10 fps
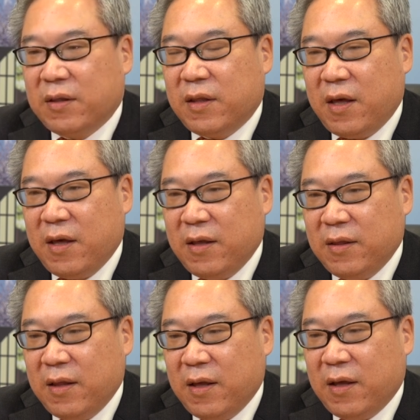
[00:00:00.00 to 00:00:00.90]

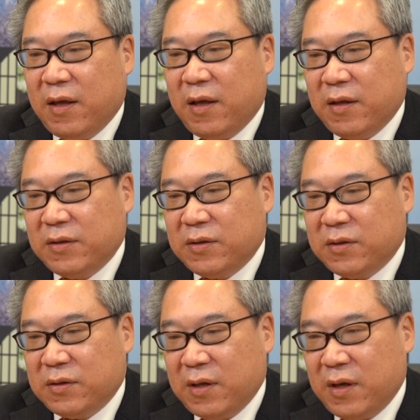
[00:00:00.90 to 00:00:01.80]
then
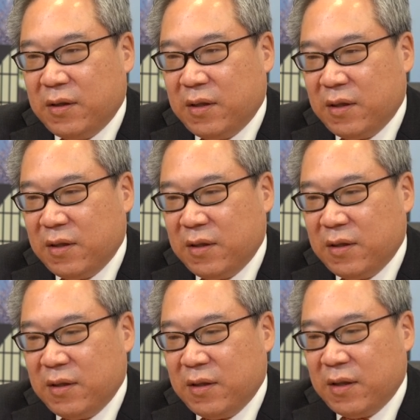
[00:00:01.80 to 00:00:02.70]

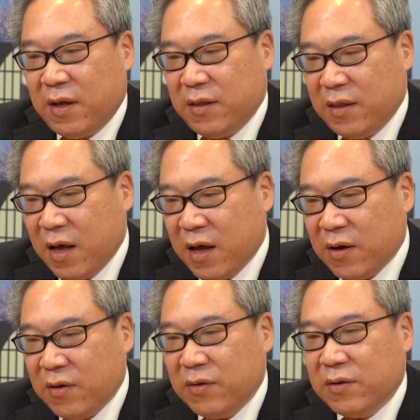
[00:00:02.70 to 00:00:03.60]
and
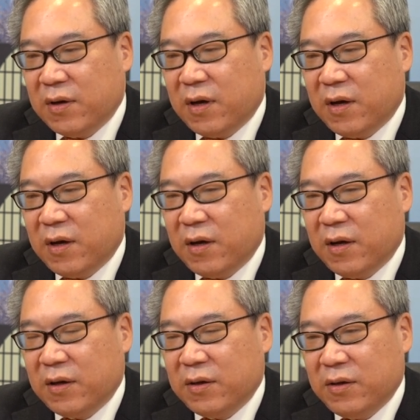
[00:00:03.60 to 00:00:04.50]
now
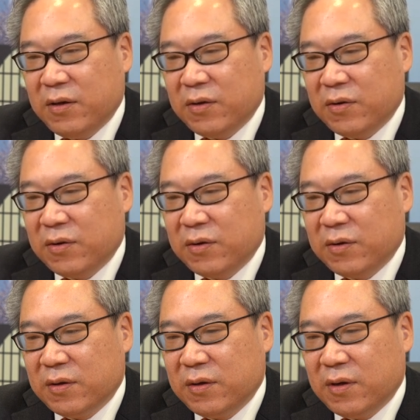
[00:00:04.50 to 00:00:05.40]
I
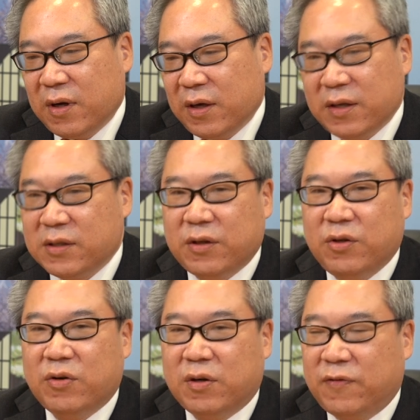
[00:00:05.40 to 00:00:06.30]
guess
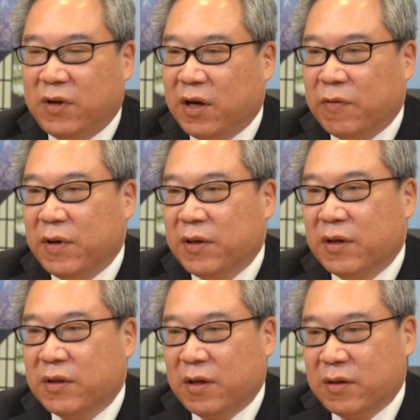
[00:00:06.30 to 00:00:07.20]
you're fully aware
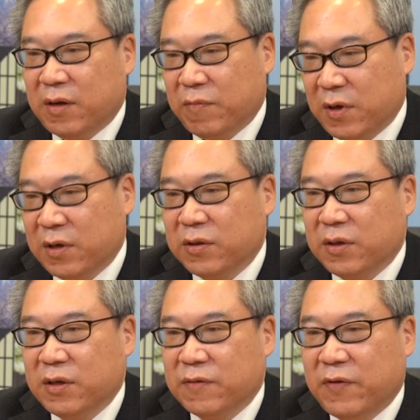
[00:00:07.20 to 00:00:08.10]
that the world
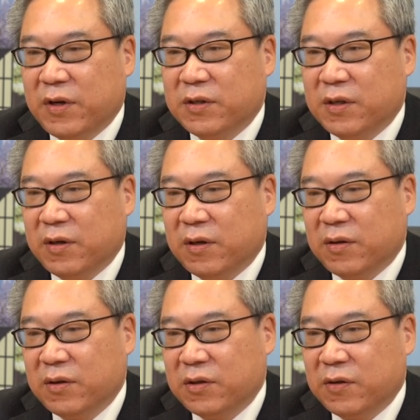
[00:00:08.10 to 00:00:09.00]
is facing a
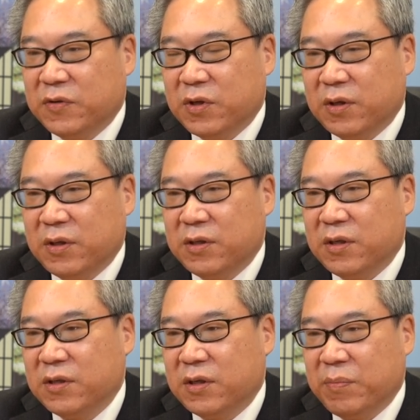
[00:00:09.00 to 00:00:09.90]
lot of
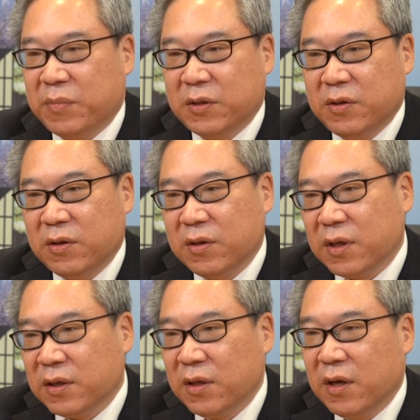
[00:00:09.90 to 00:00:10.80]
challenges. In
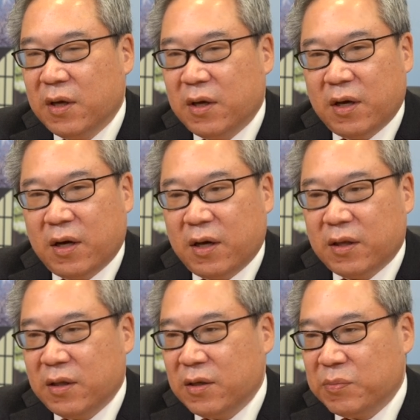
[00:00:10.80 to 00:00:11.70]
particular,
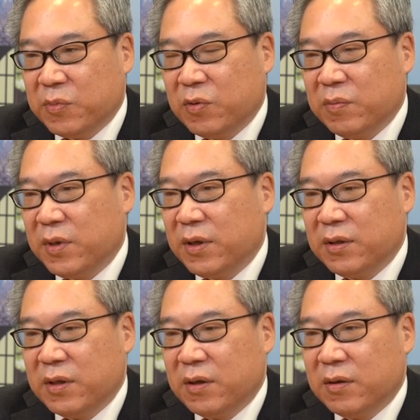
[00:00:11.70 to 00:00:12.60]
at this
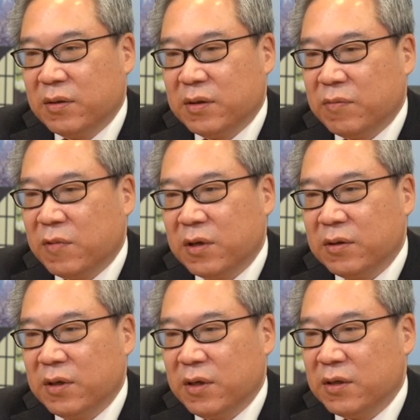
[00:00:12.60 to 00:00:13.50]
moment, the
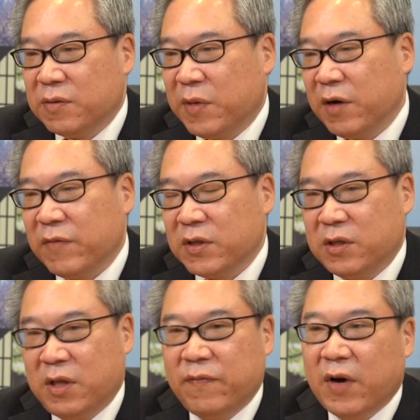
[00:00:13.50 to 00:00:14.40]
world is very
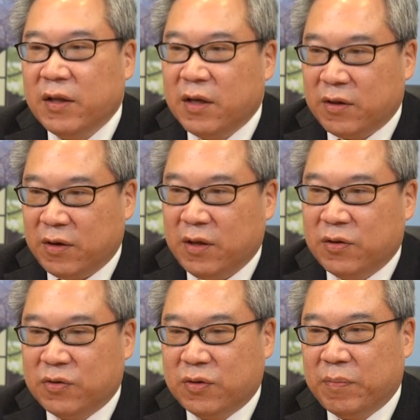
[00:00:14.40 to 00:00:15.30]
much divided
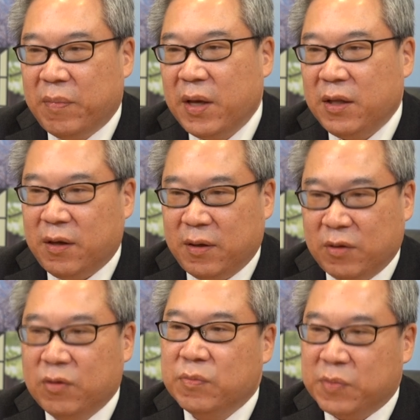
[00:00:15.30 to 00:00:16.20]
into many
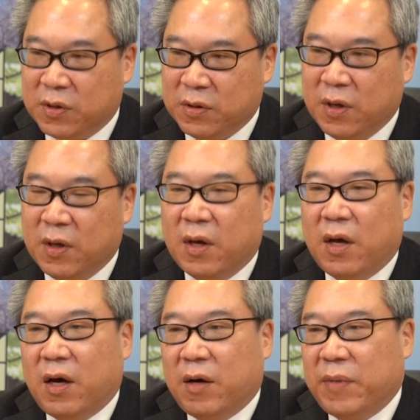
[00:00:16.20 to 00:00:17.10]
groups
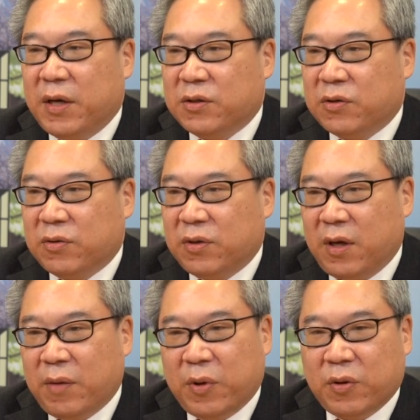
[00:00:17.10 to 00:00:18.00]
based on
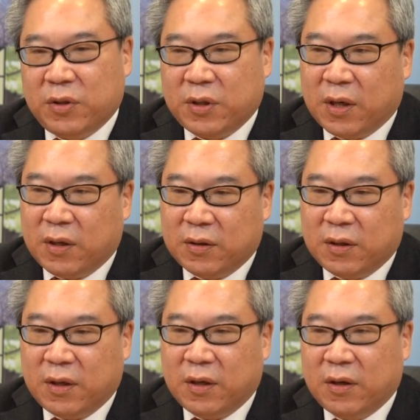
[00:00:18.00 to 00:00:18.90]
their political
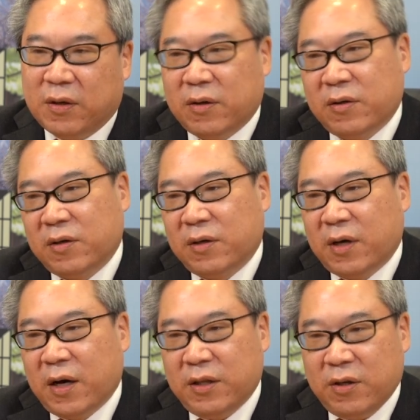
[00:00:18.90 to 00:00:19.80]
or
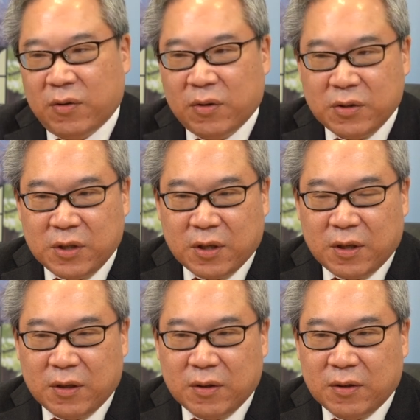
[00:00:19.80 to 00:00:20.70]

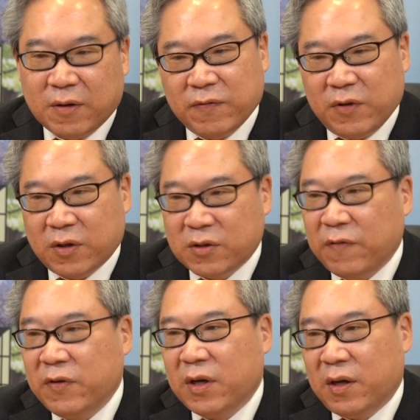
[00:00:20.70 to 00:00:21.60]
ideological or
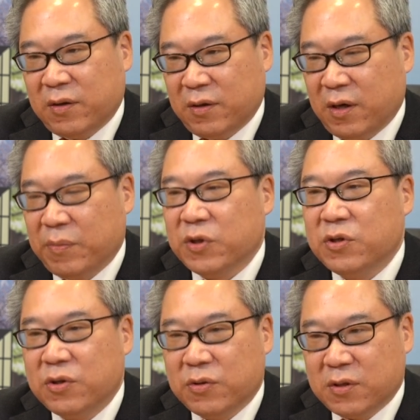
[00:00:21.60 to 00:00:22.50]
philosophical
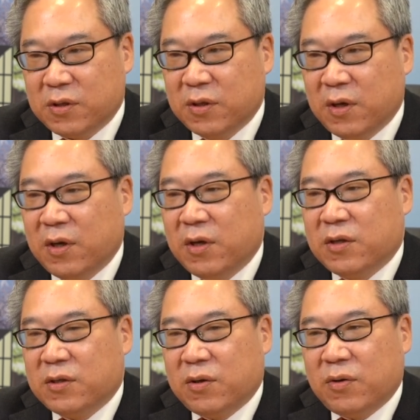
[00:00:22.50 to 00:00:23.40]
positions.
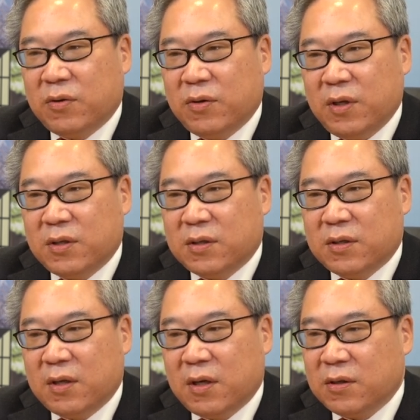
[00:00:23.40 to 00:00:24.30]
So
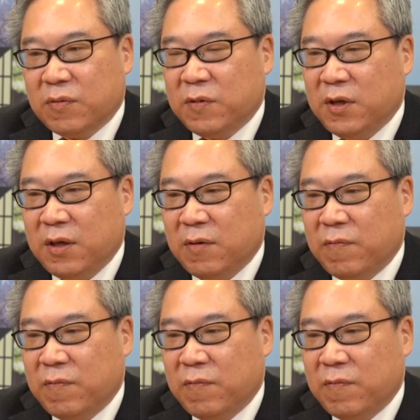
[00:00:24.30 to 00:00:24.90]
we